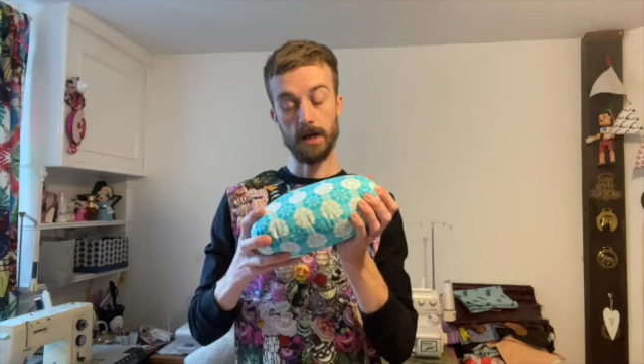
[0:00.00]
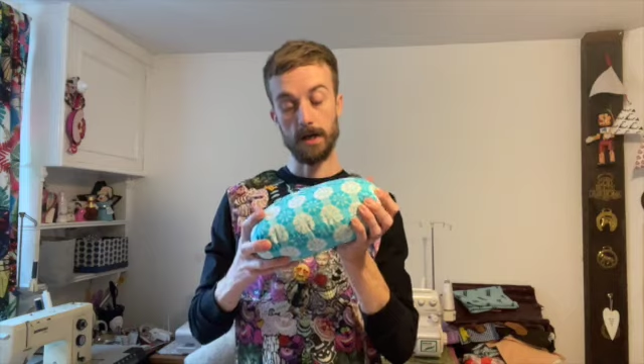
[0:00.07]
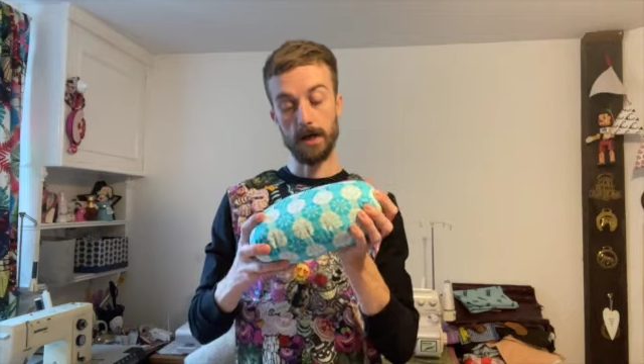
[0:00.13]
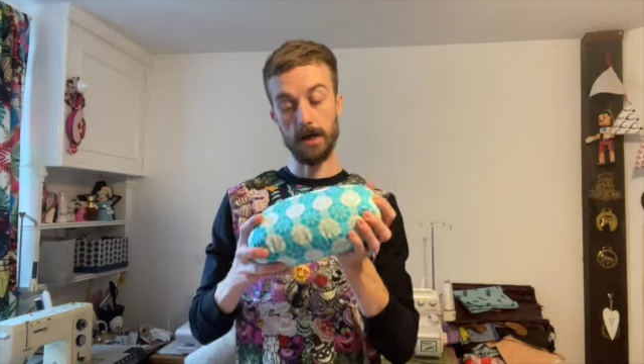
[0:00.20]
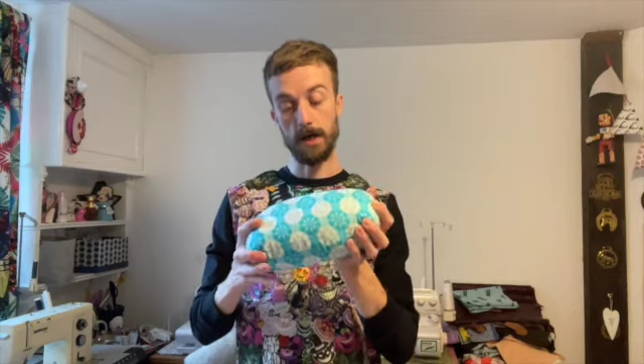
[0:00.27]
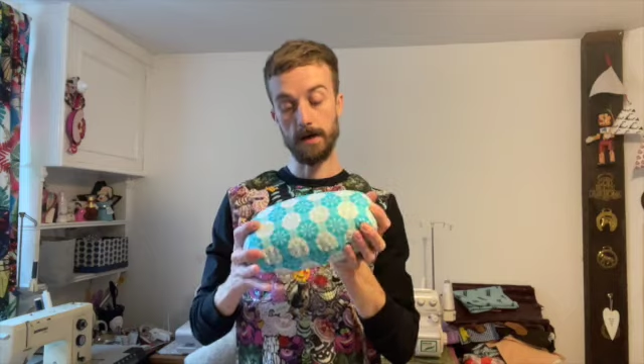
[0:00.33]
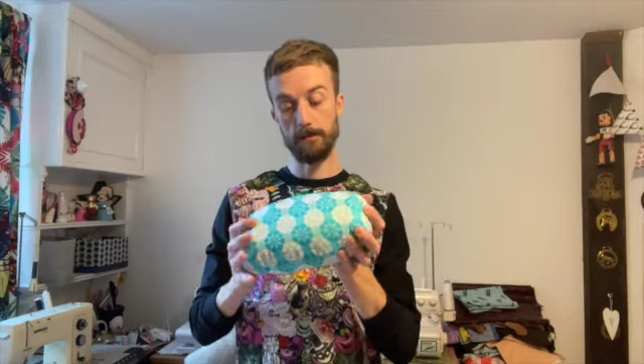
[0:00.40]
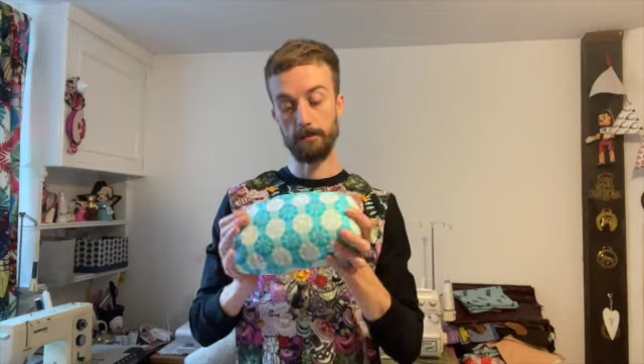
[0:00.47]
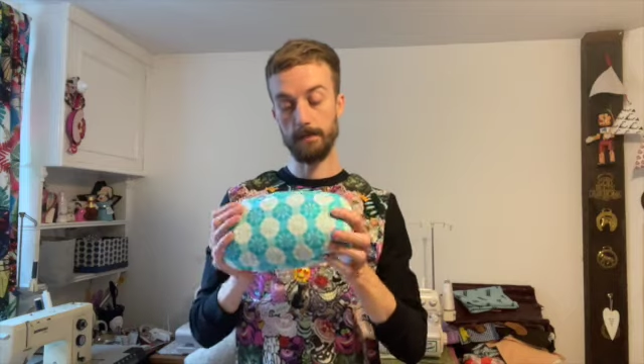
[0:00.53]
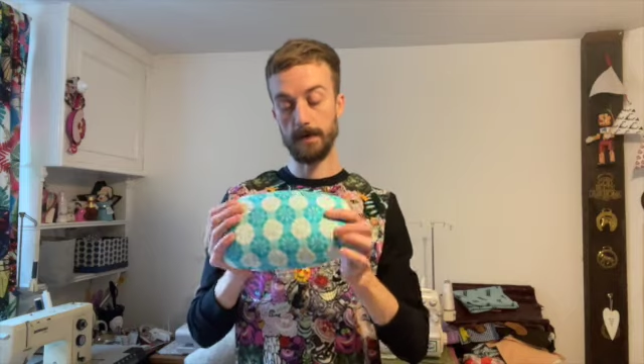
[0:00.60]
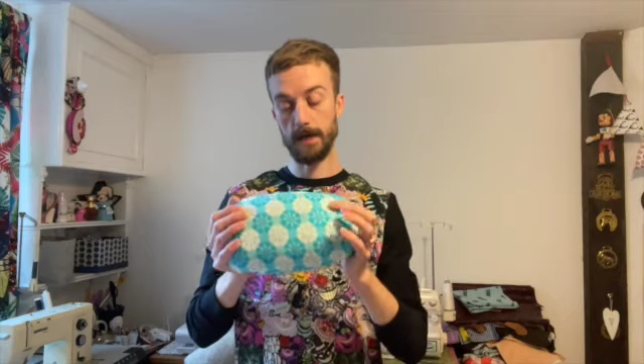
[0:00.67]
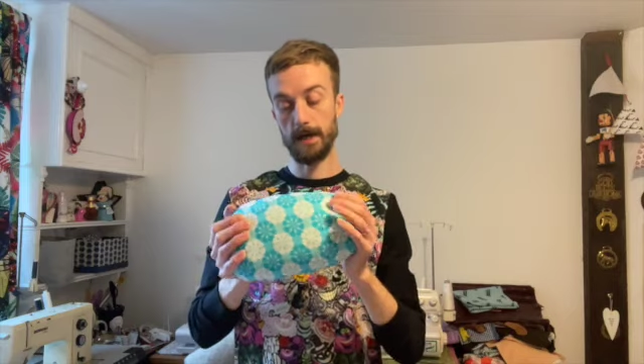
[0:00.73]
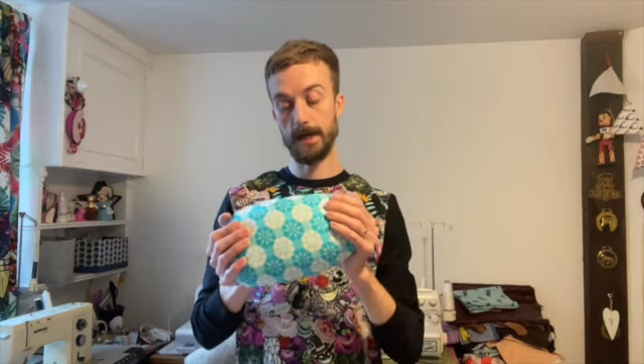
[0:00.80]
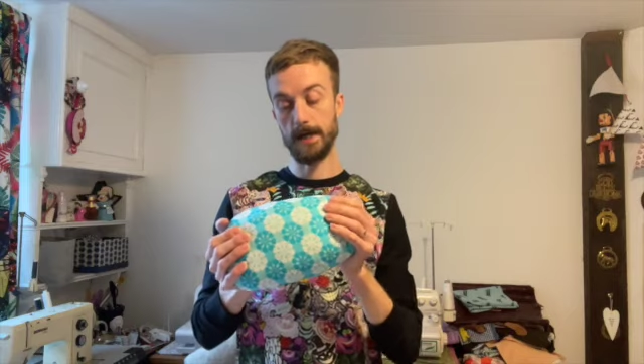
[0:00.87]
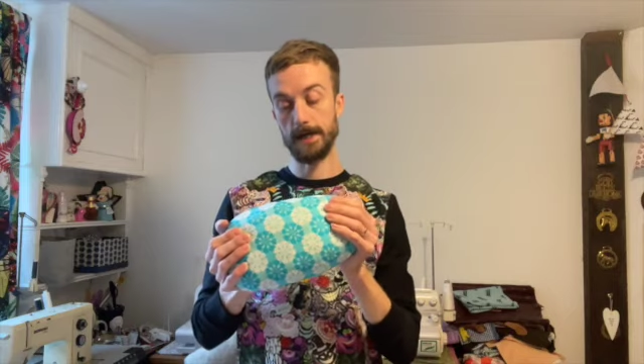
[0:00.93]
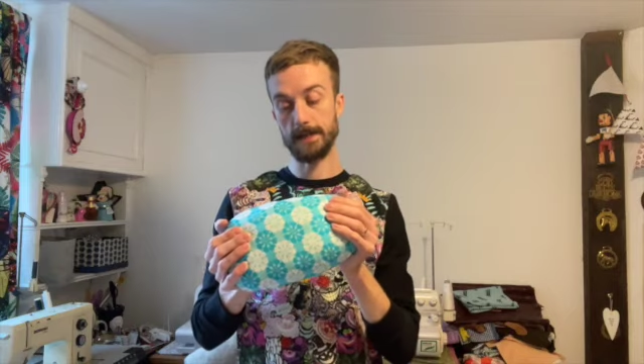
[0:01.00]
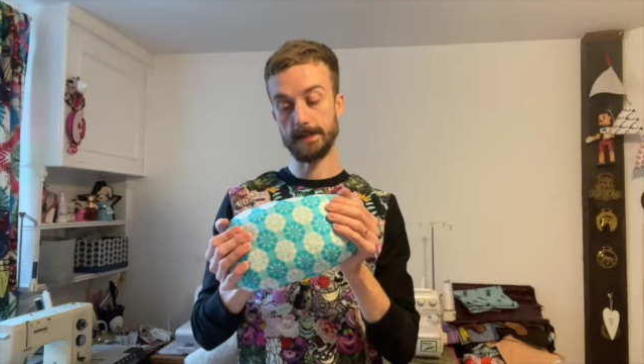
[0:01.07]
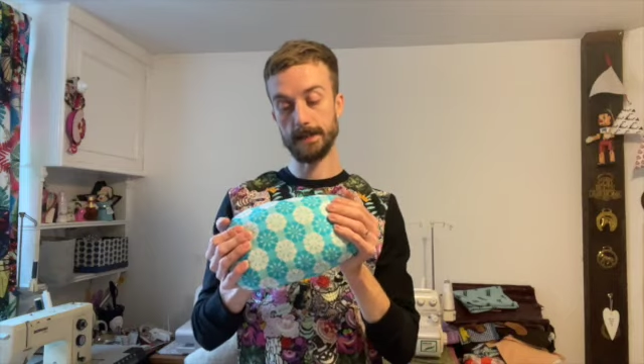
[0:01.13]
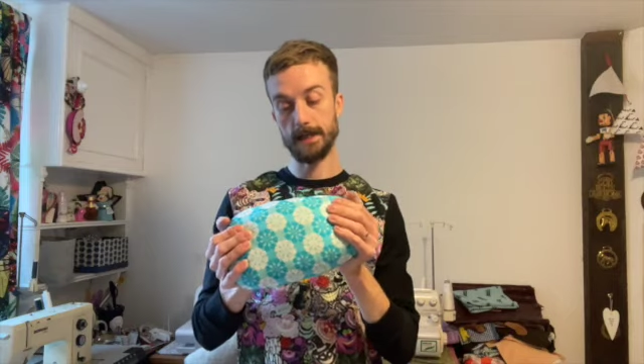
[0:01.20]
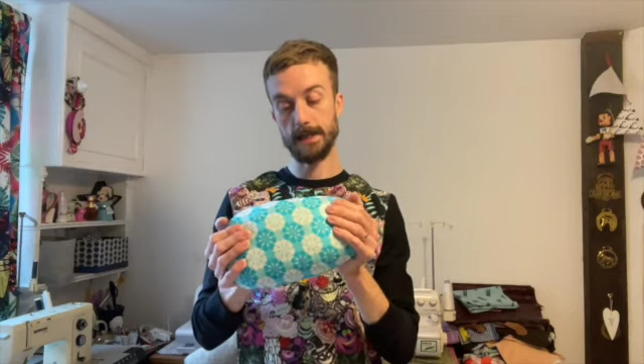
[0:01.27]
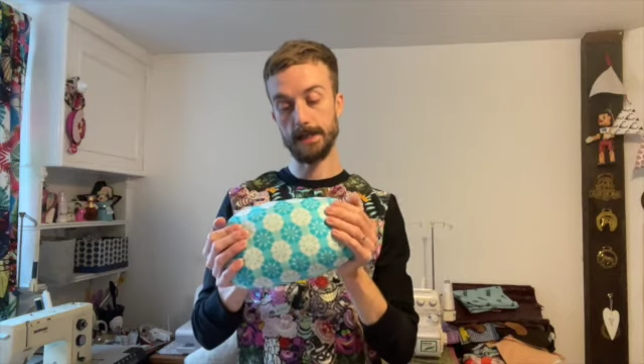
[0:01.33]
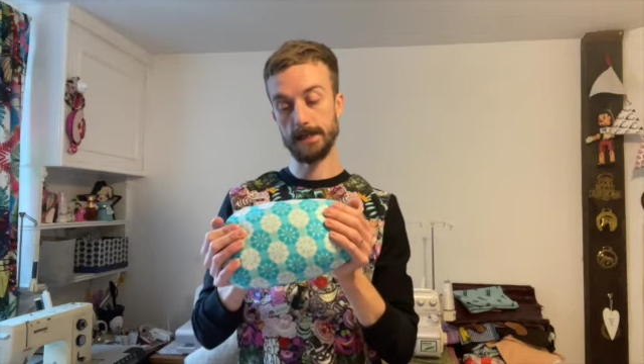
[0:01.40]
It
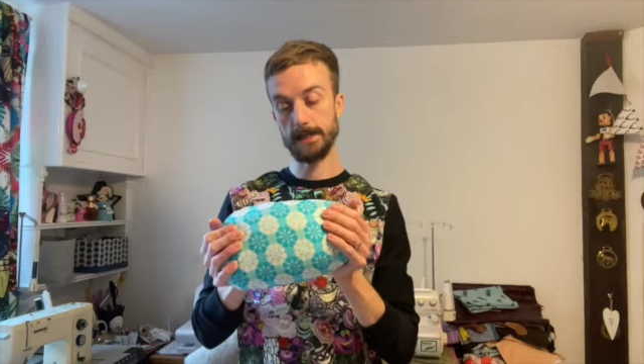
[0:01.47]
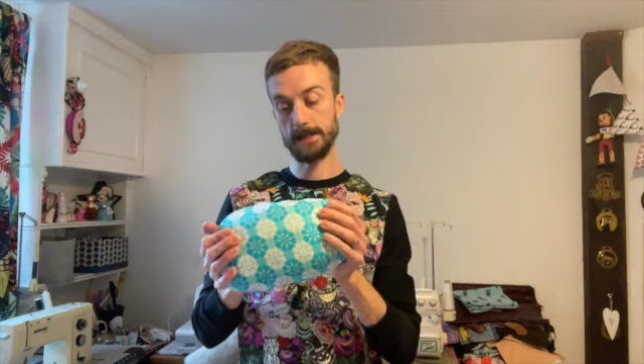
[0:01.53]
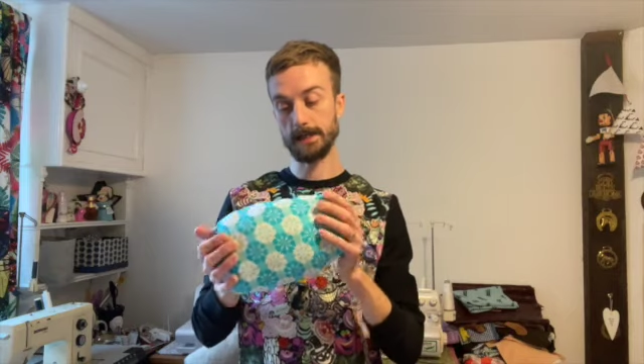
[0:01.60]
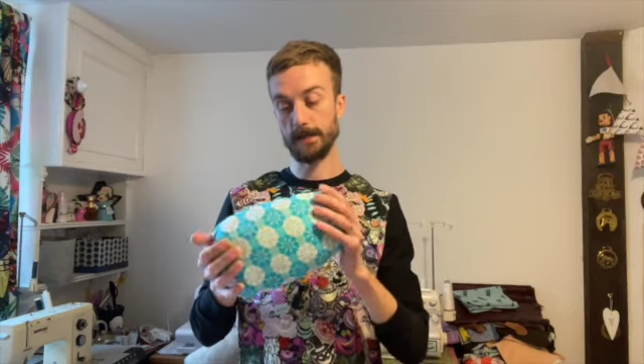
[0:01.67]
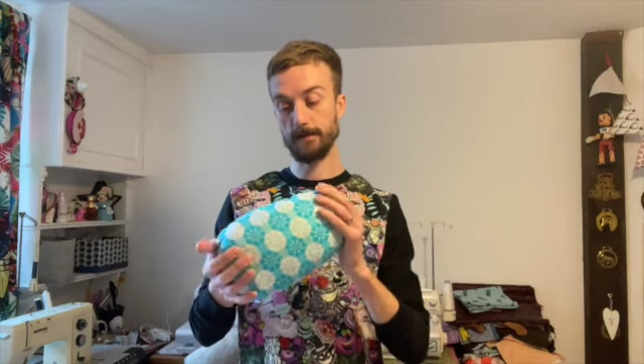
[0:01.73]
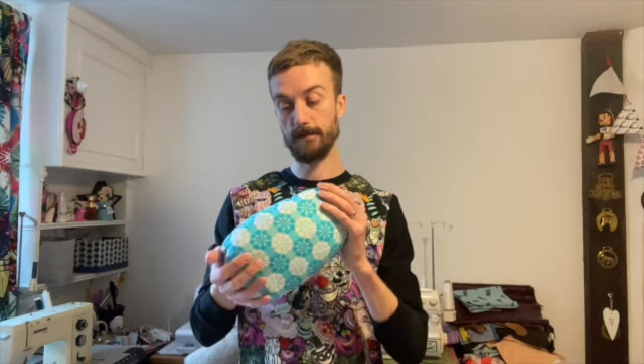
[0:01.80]
is